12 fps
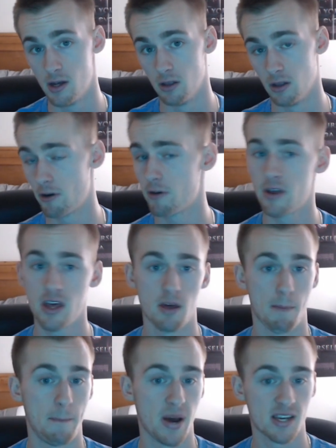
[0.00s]
literally the
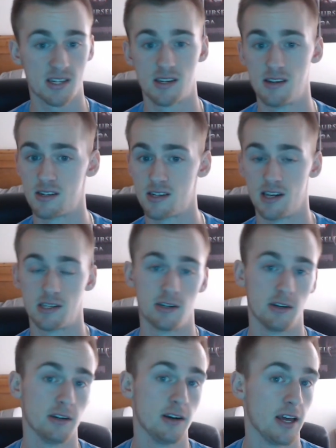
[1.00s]
best
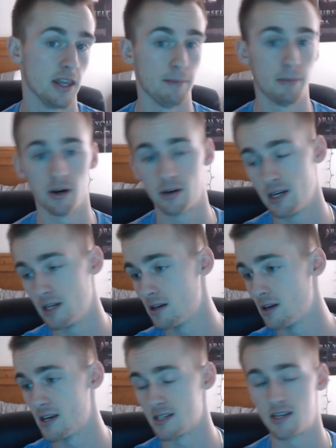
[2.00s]
sensor on the market
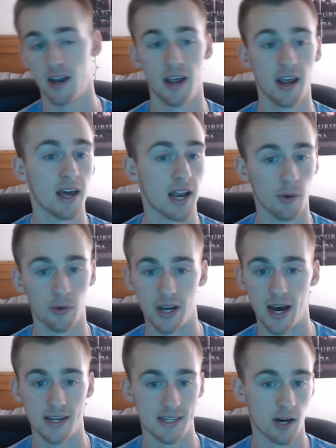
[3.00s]
as today, and I would
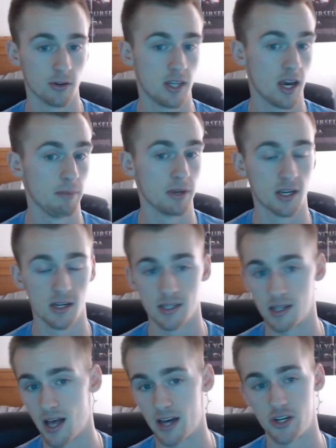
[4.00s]
not doubt that because
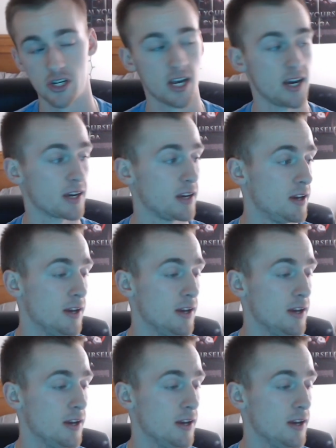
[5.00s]
Logitech